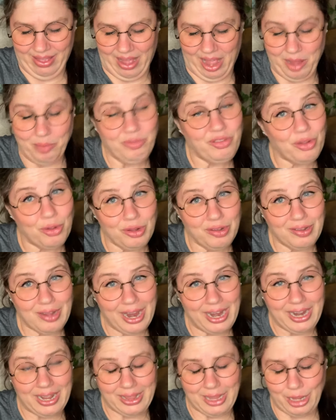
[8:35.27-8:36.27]
I'm so
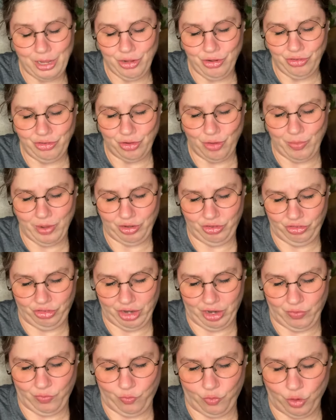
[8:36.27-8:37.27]
excited. Thank you so much,
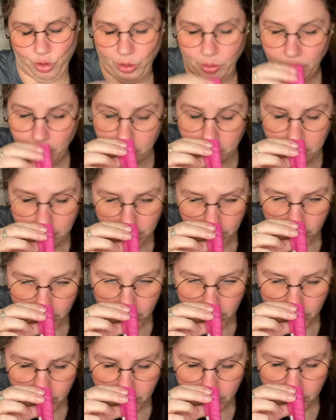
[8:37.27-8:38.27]
Jen, for...
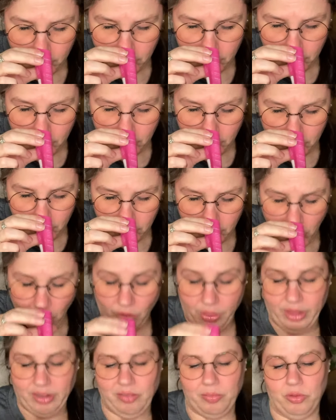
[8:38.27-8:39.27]

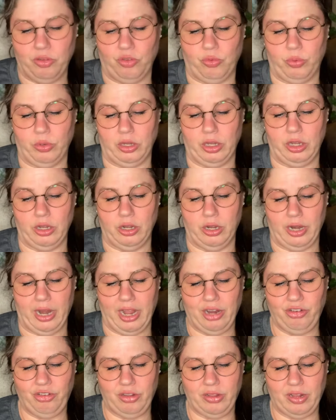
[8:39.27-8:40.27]
Oh, that smells really good.
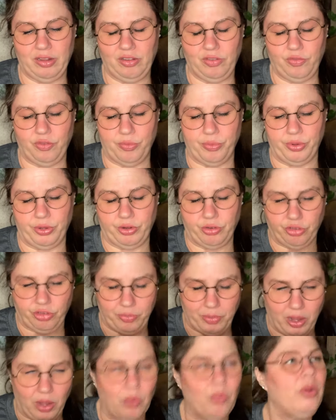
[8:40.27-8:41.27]
Actually, that's a familiar
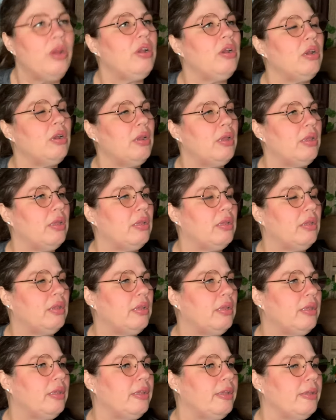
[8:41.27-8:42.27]
smell. Where...
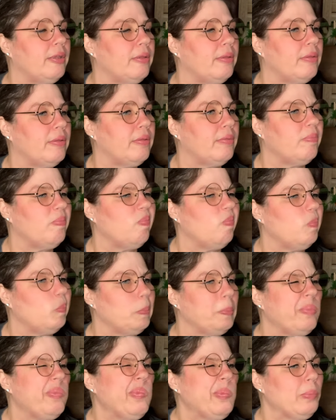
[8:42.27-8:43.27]

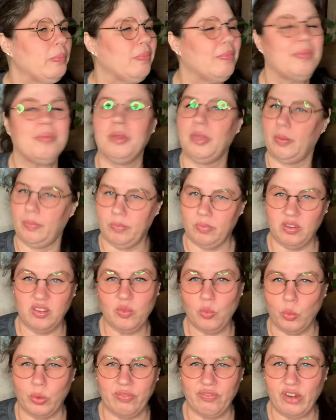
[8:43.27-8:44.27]
It's
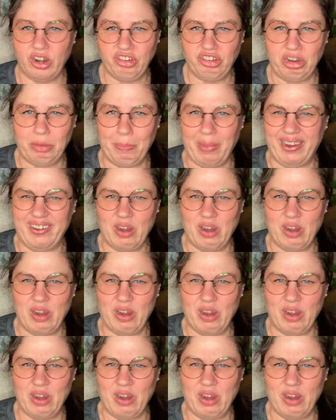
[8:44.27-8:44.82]
refreshing my